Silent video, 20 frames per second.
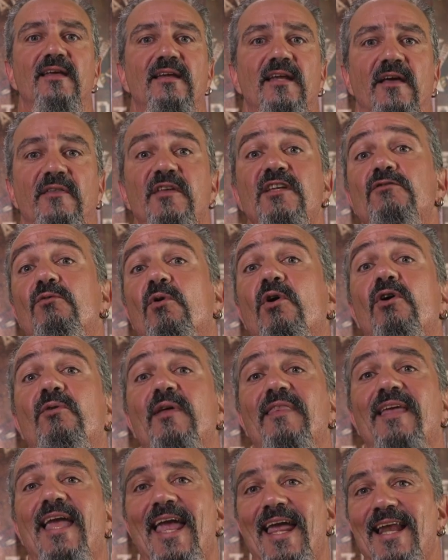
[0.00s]
Now, these work
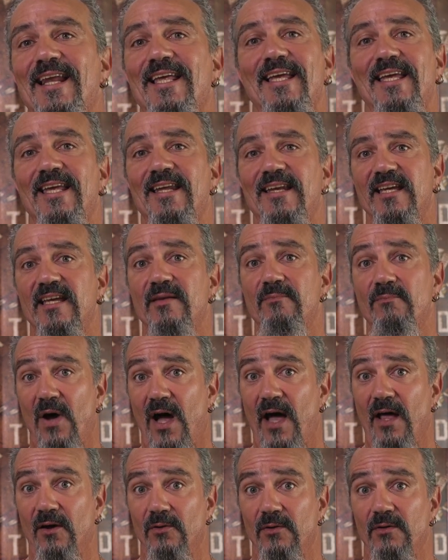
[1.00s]
with any Indian
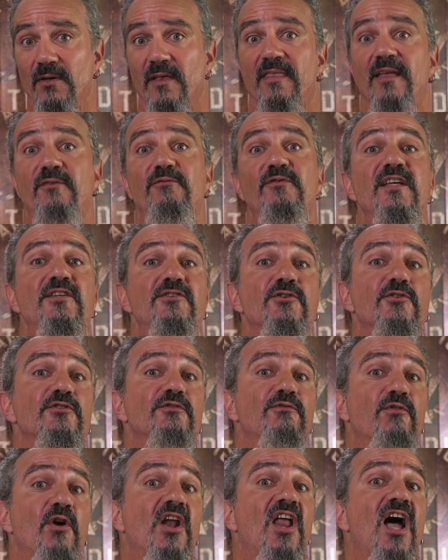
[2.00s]
model that features
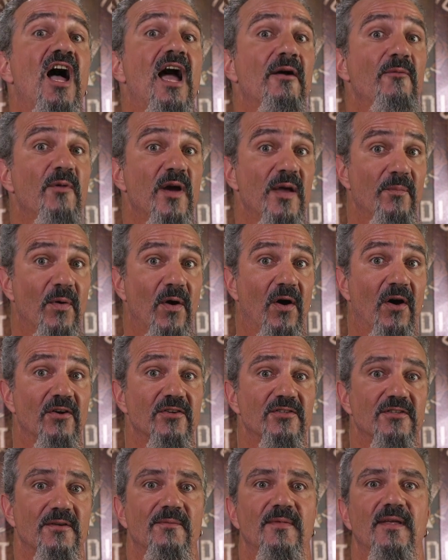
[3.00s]
front highway
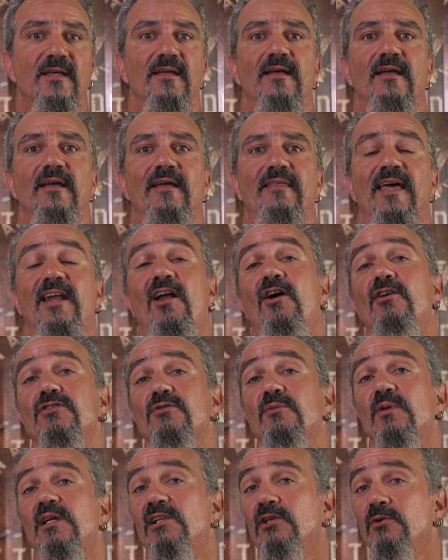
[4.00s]
bars. That
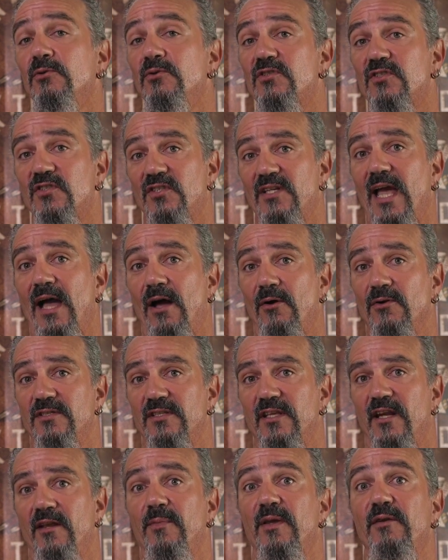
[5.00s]
also includes
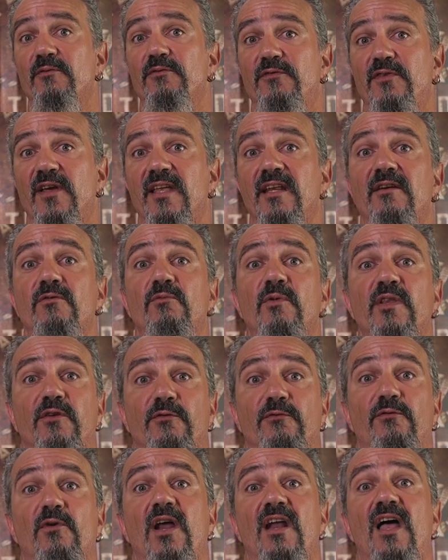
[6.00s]
Scouts that have been fitted with
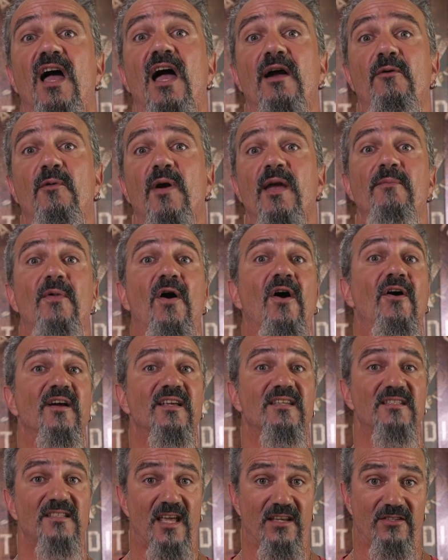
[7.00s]
the front highway bar
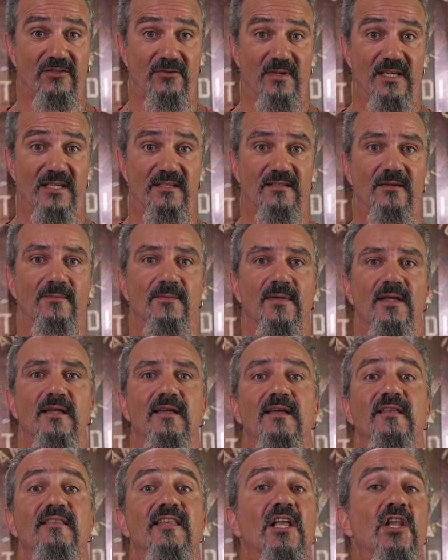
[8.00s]
accessories.
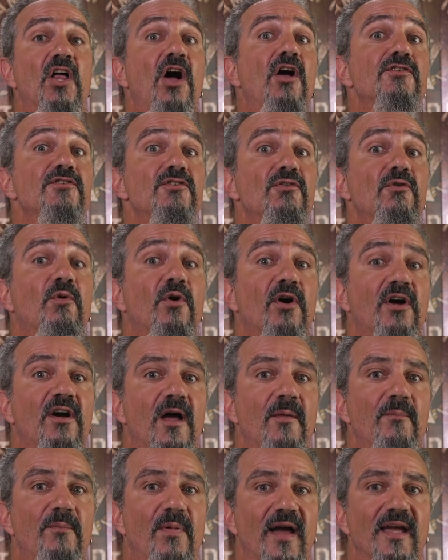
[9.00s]
They'll also work
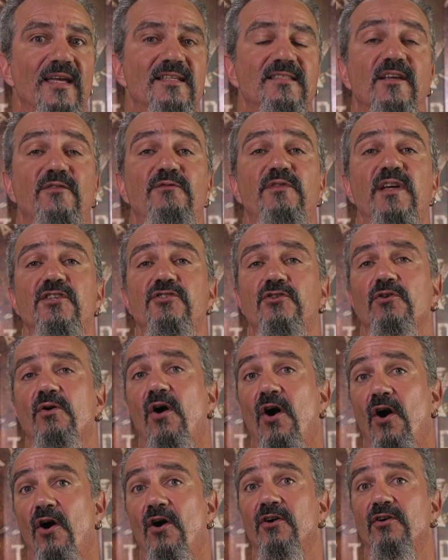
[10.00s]
on bikes that feature
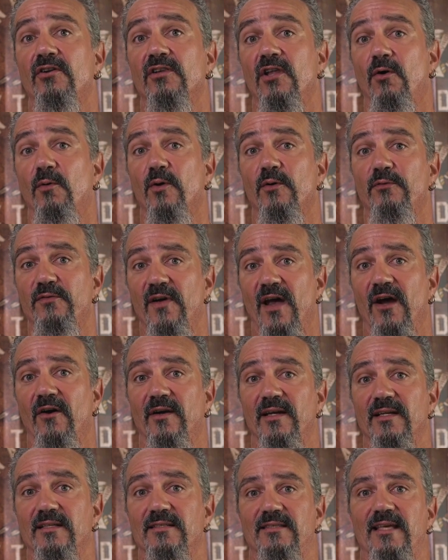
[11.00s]
hard lower
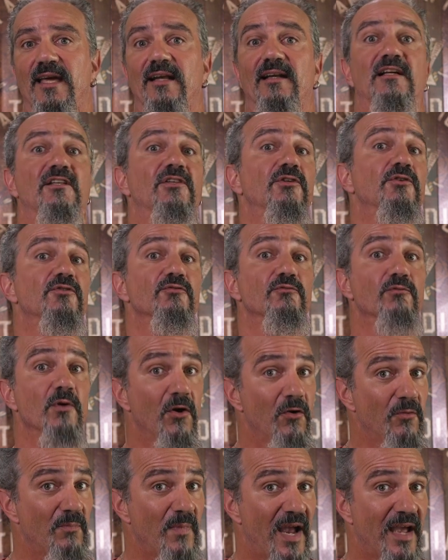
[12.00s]
fairings. That includes
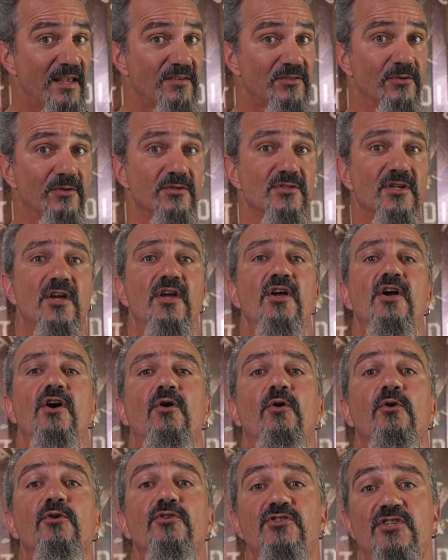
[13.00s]
Roadmasters
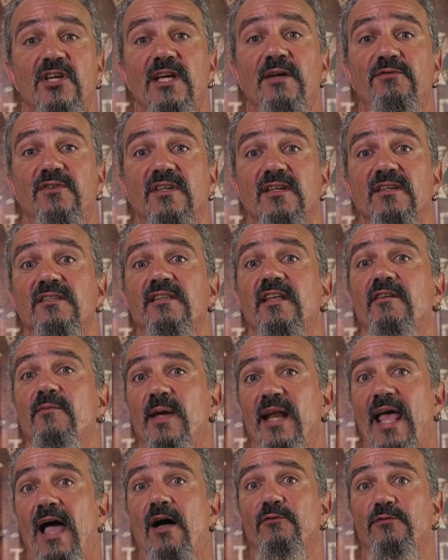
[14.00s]
or Chieftains that have
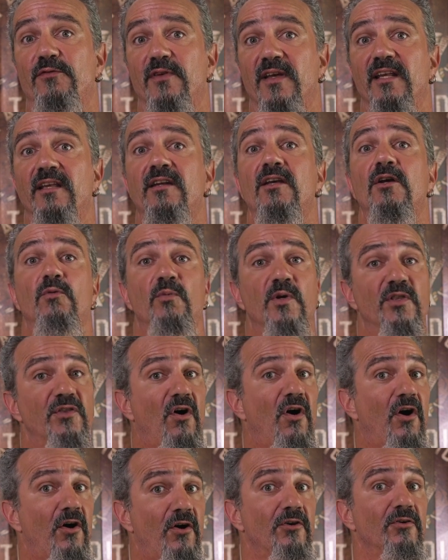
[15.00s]
been outfitted with
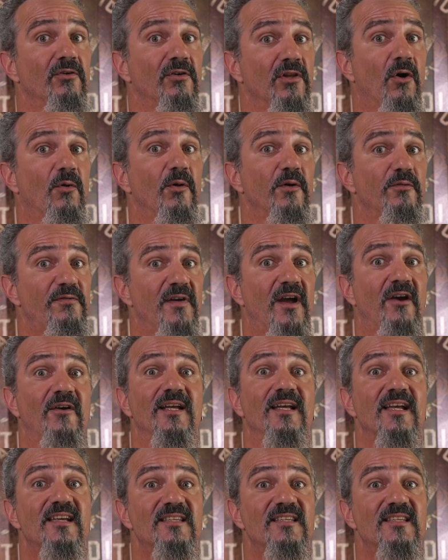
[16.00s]
the harder lower fairing